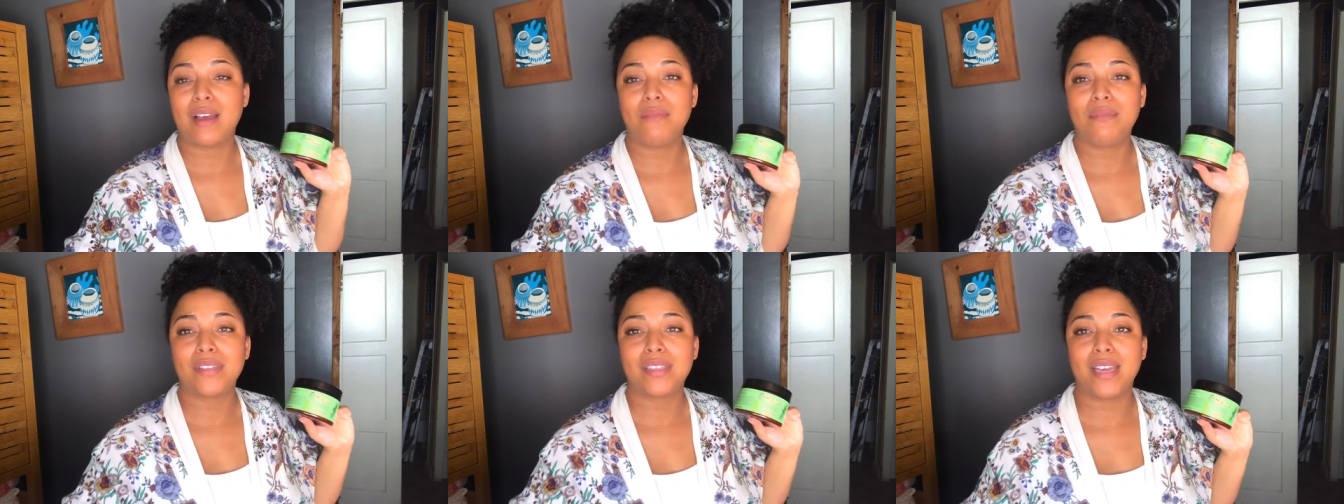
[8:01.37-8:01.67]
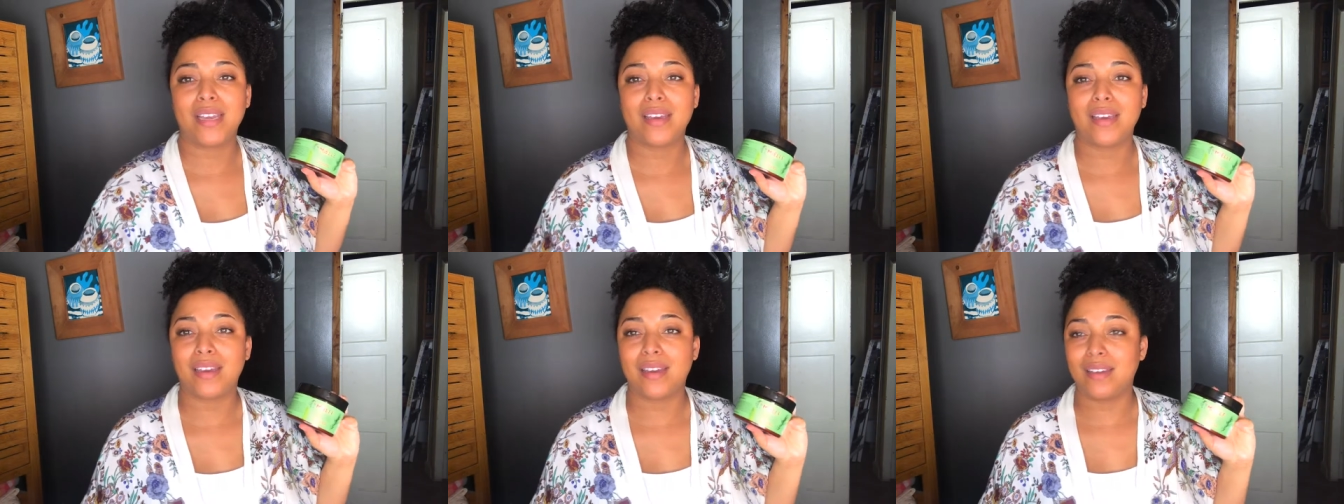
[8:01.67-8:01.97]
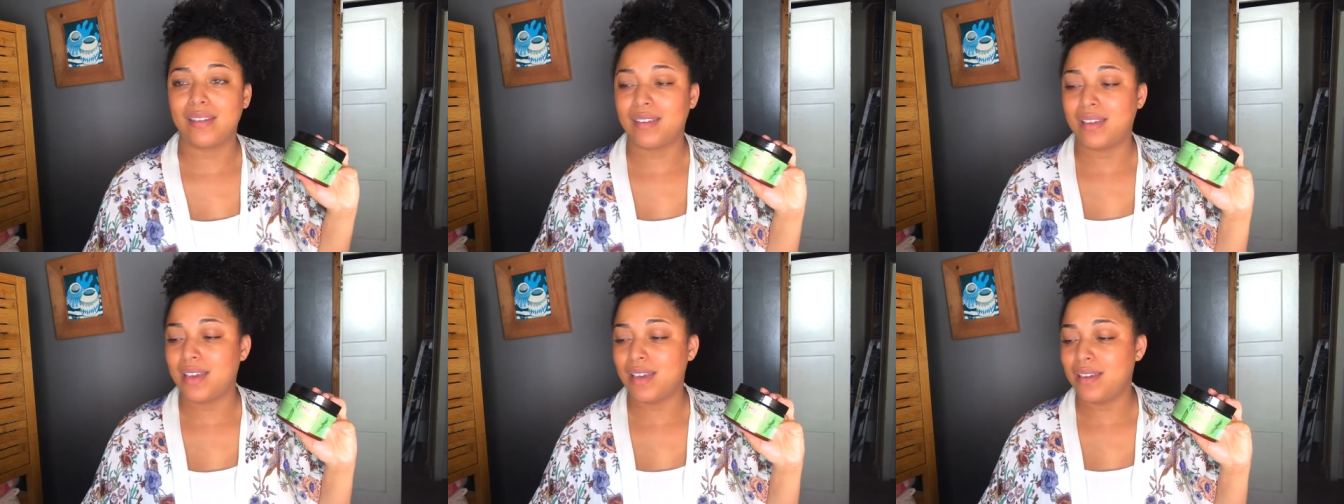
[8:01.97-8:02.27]
I was like,
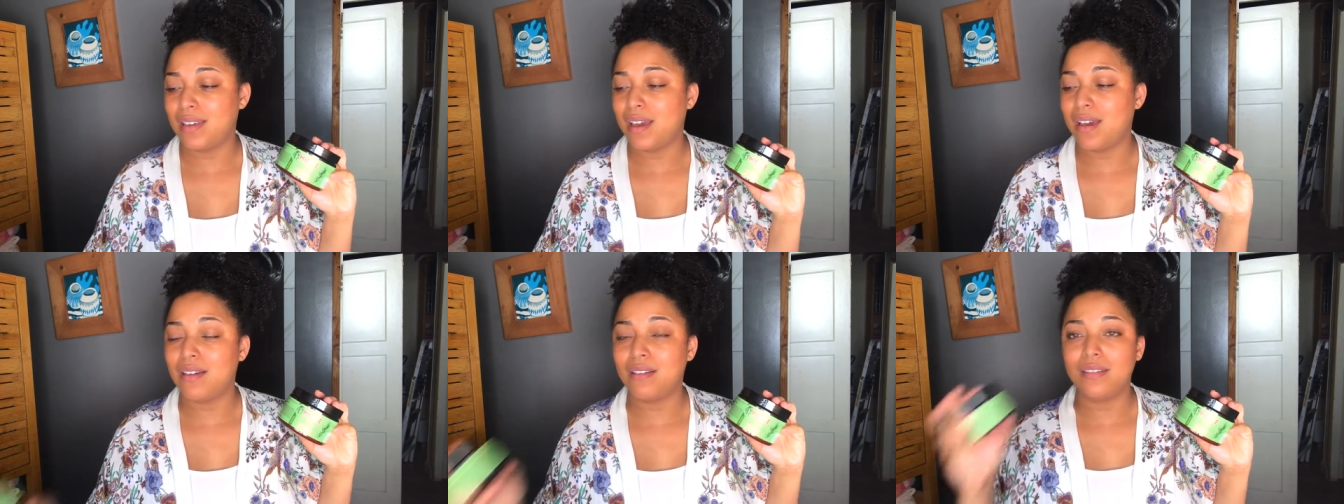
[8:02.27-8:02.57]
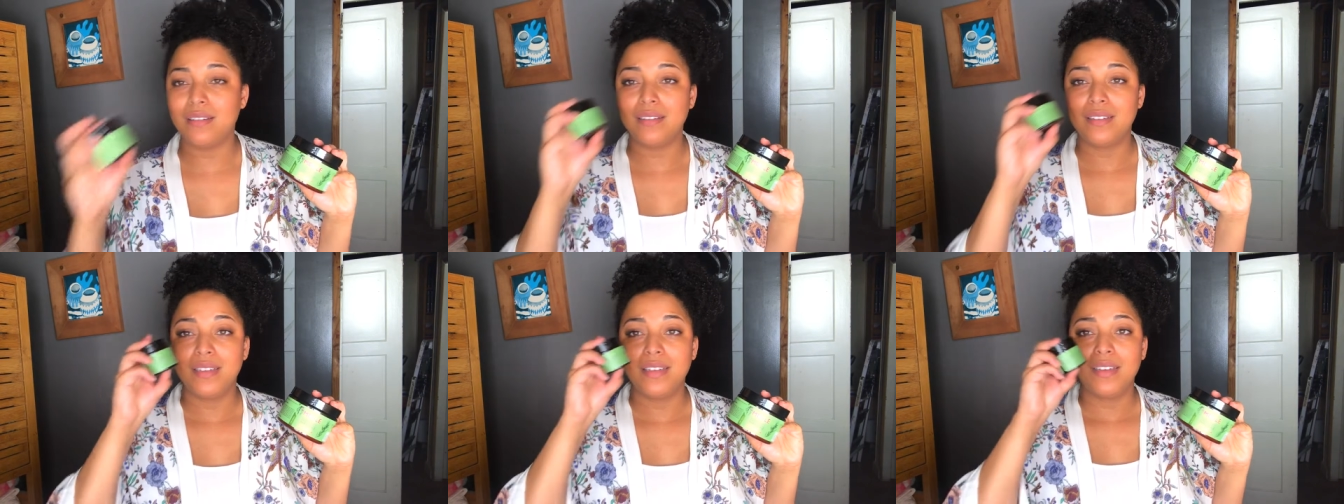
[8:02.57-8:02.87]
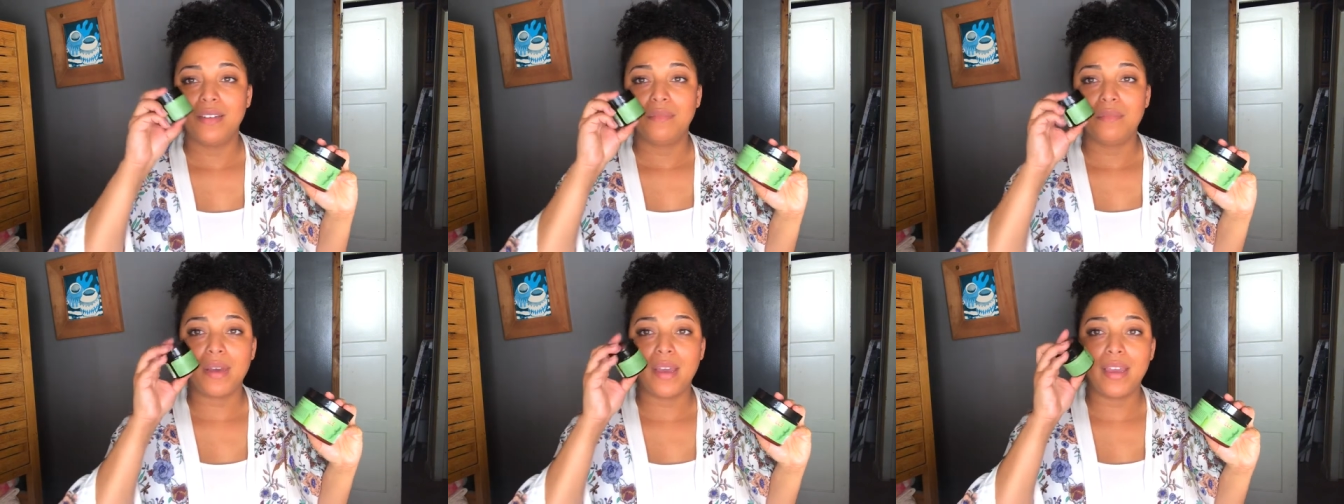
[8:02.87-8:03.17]
can y'all?
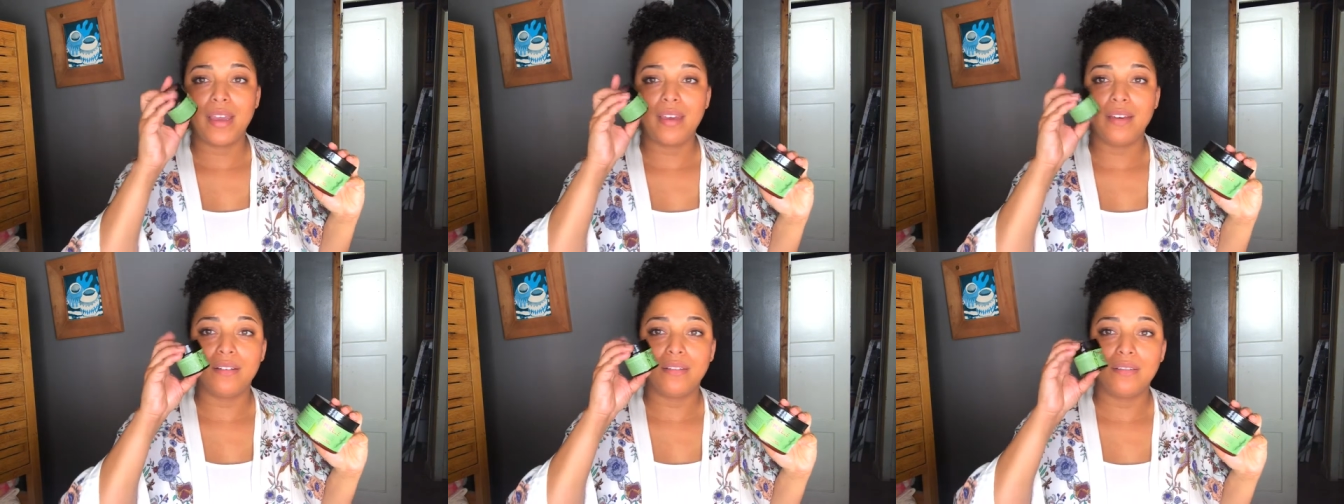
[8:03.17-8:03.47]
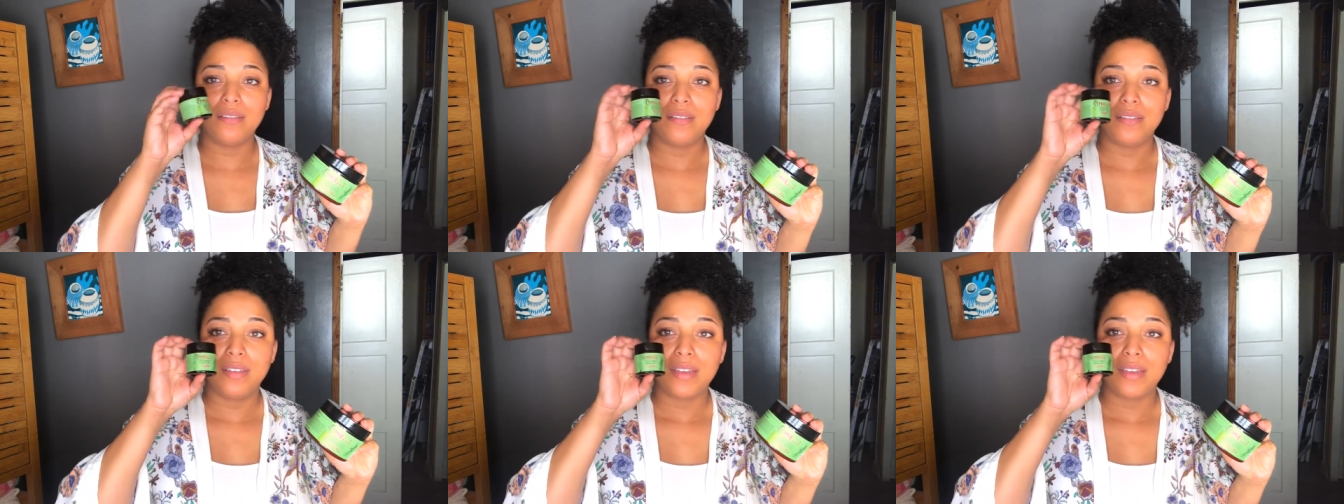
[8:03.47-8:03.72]
Wow.